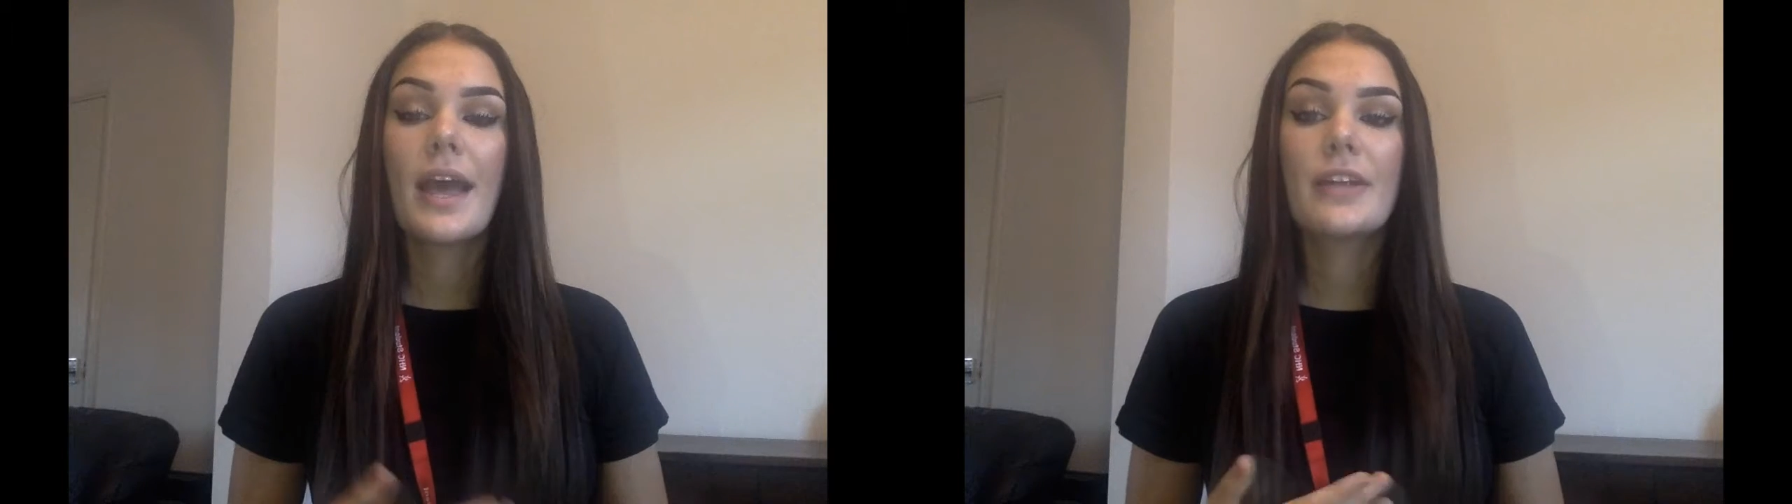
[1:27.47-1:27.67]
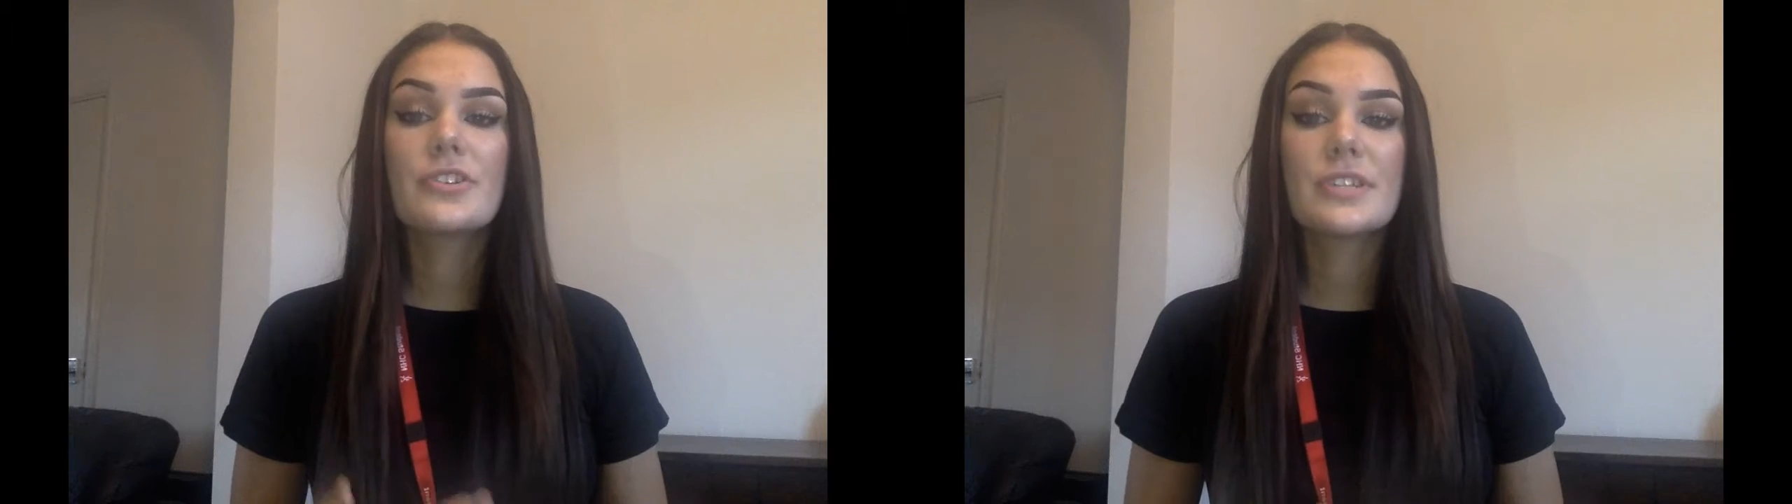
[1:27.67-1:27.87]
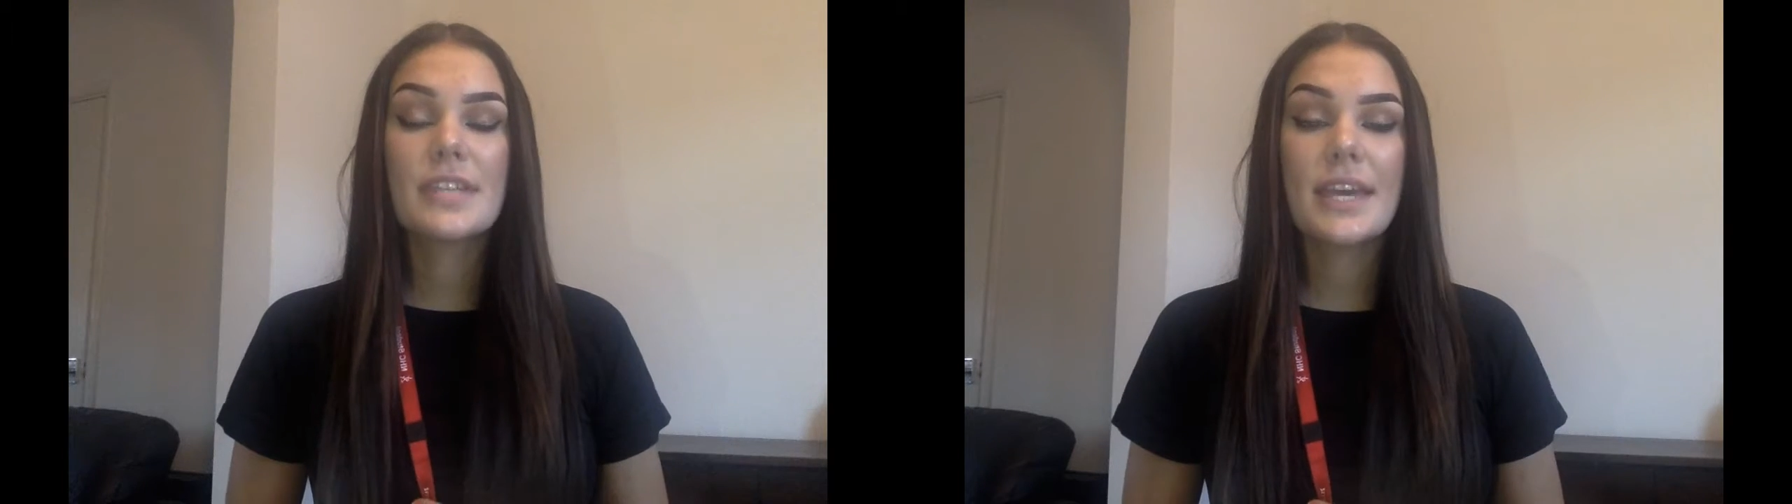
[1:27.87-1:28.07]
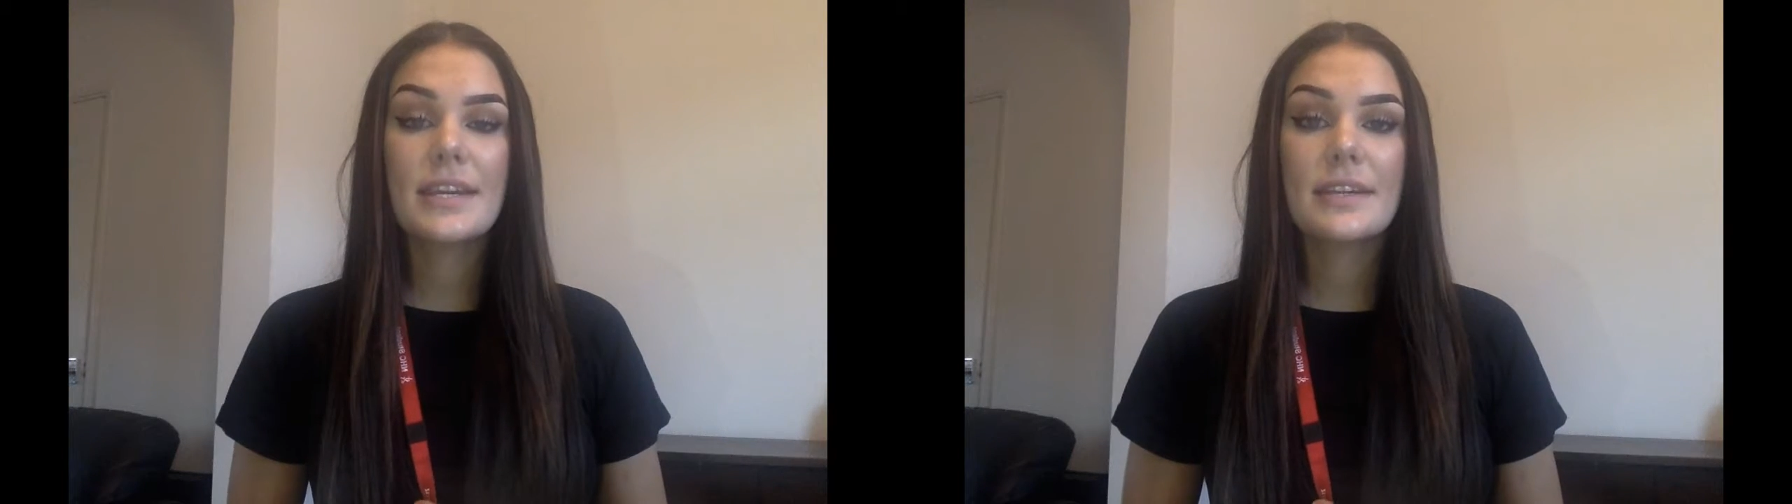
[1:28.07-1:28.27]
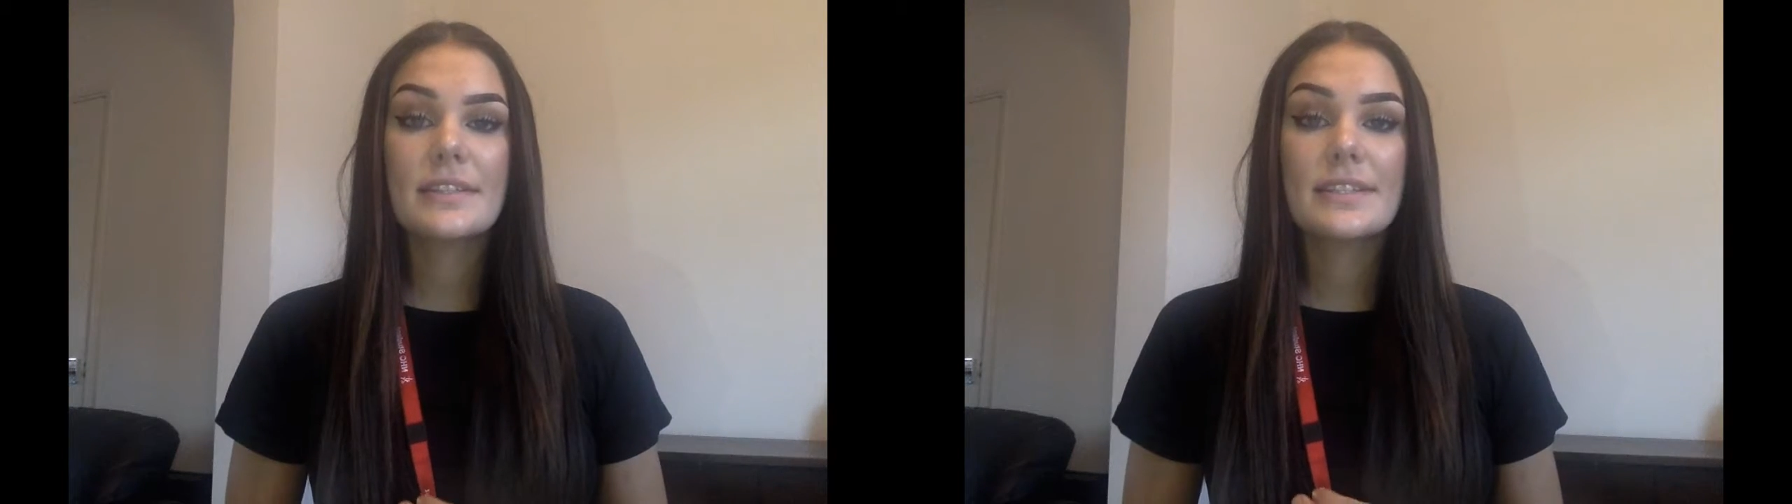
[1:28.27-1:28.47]
and should
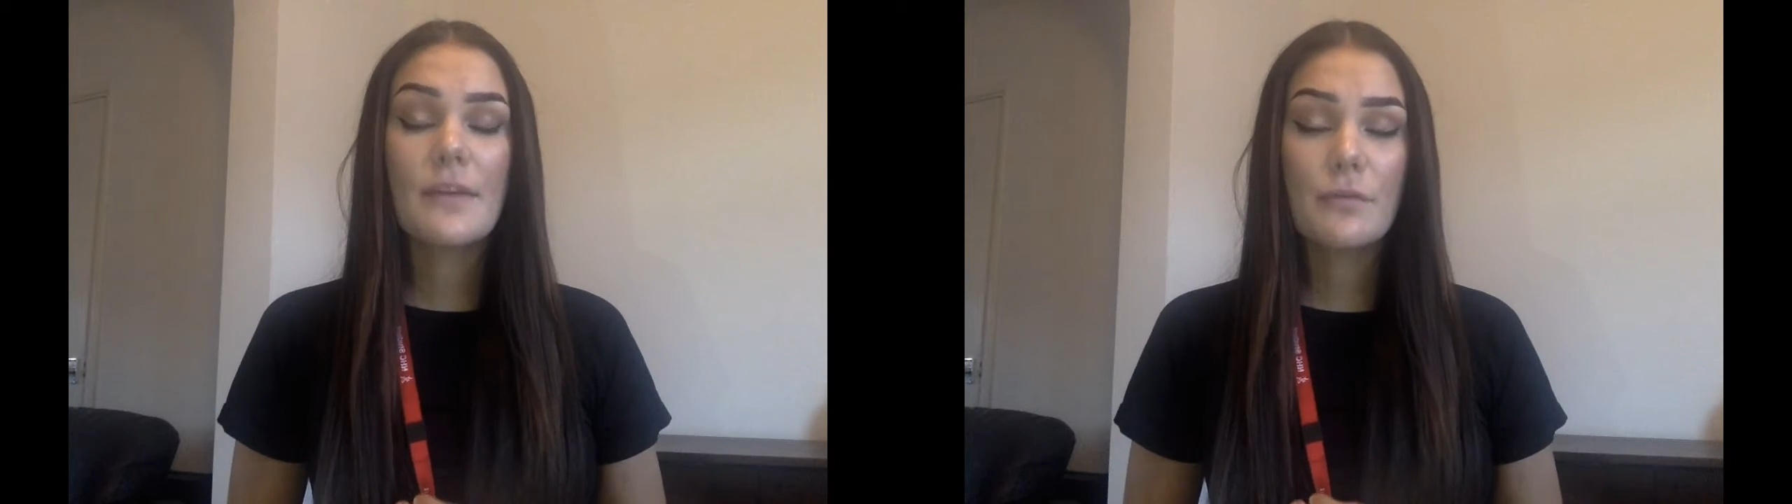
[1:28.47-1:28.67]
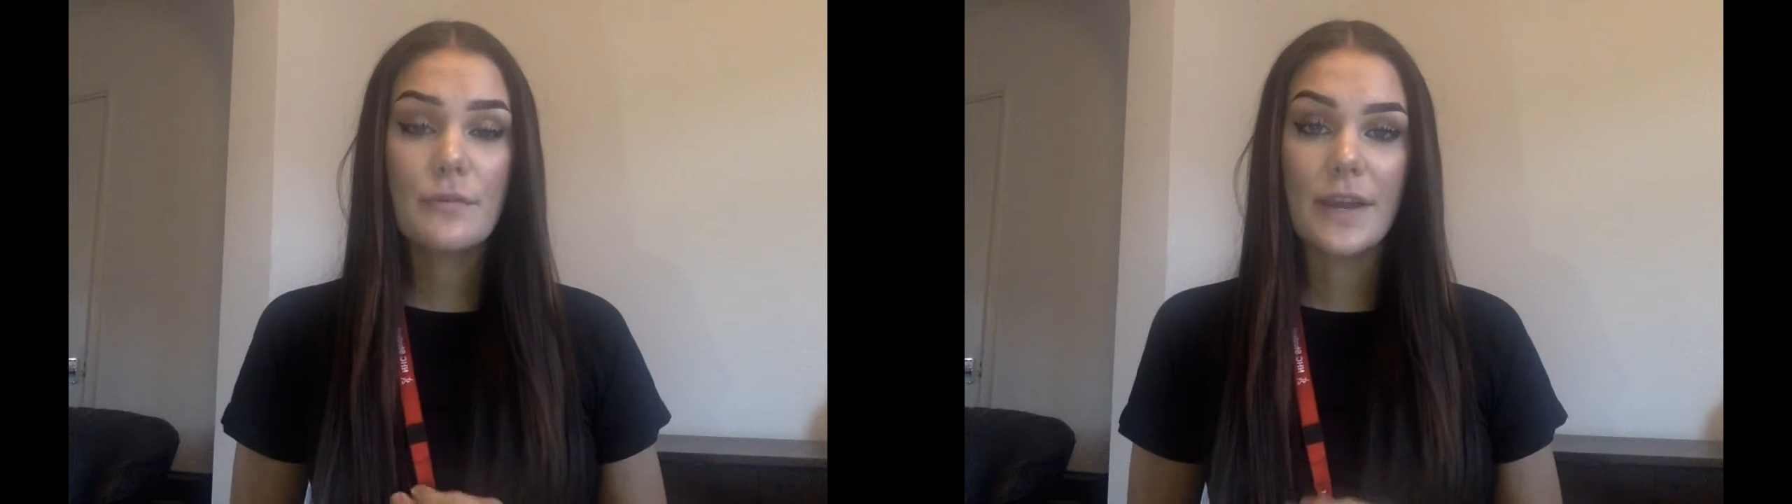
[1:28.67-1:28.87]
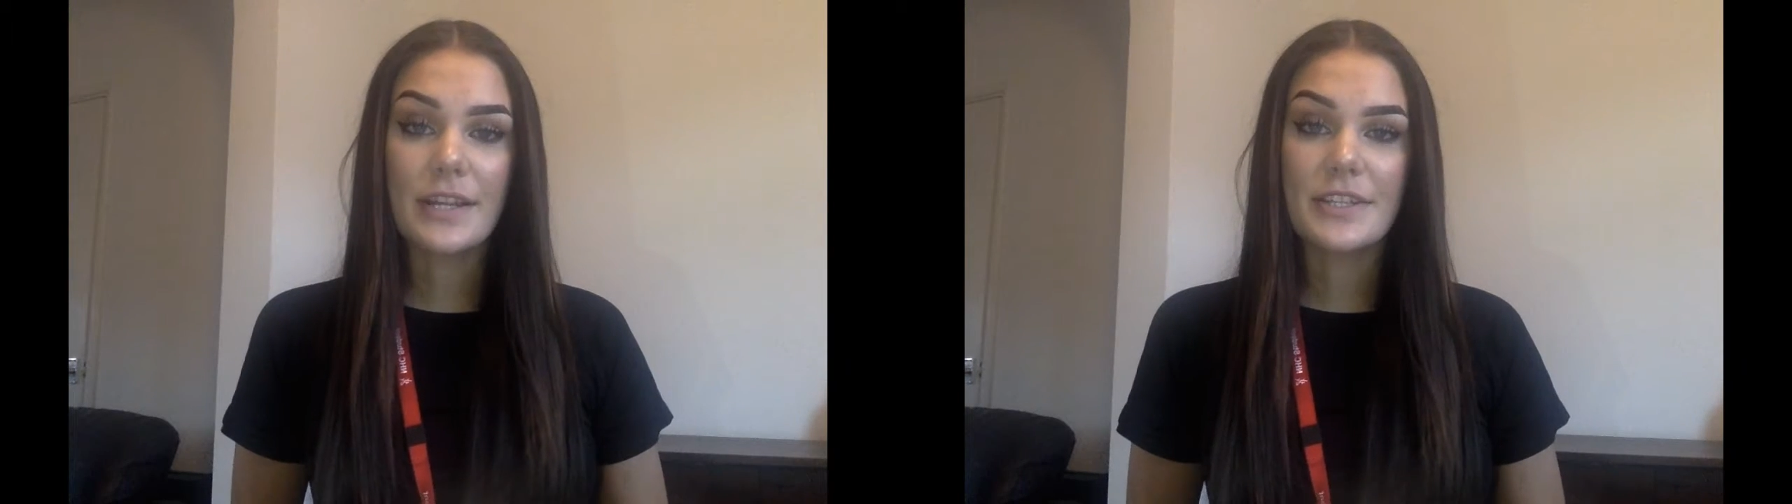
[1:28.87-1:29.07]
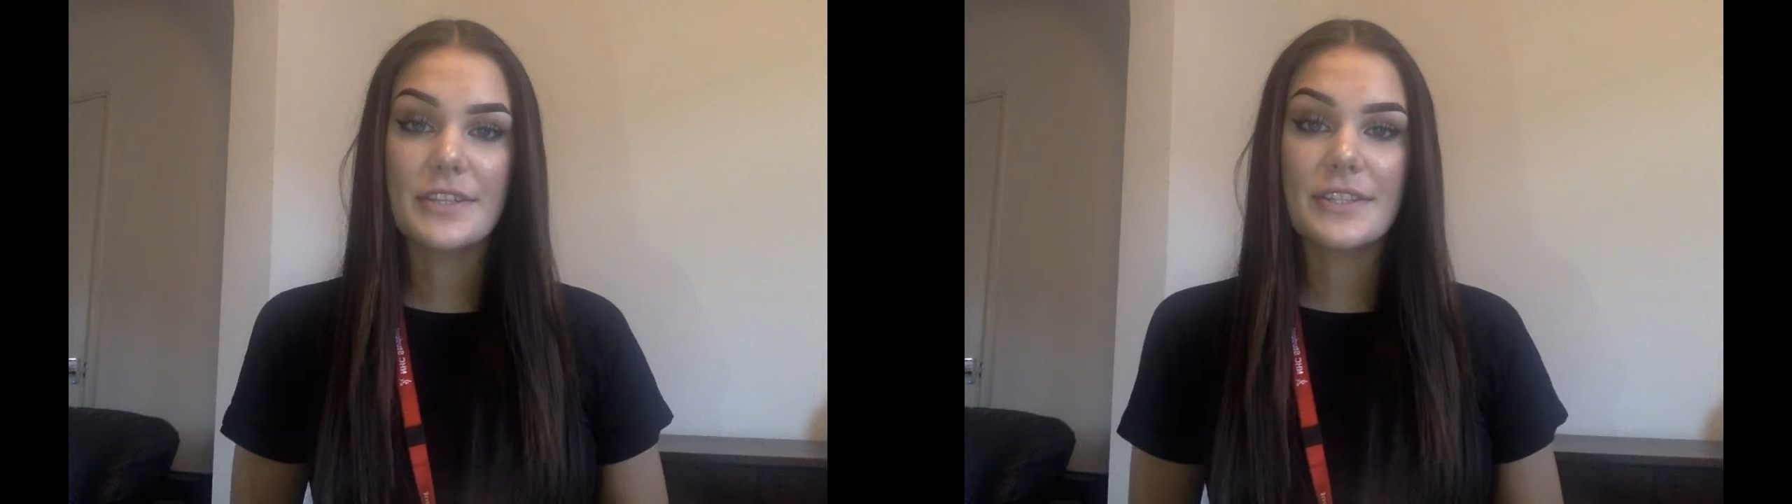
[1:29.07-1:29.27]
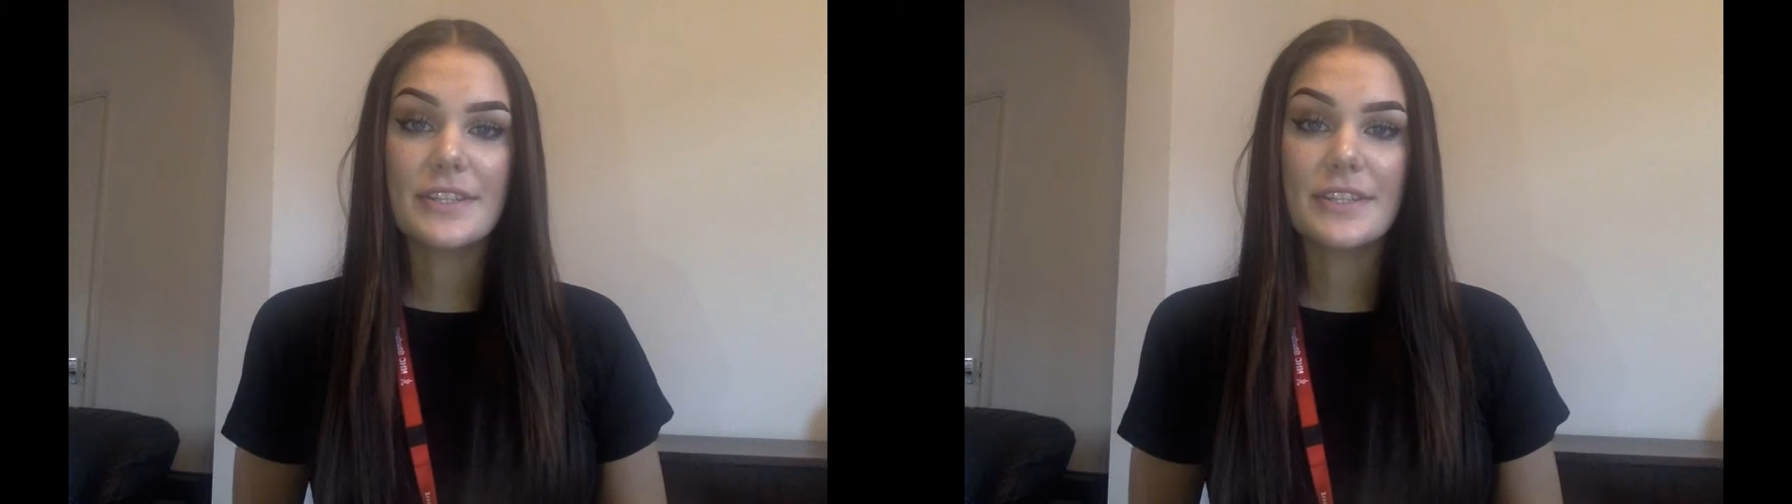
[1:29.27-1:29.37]
take several factors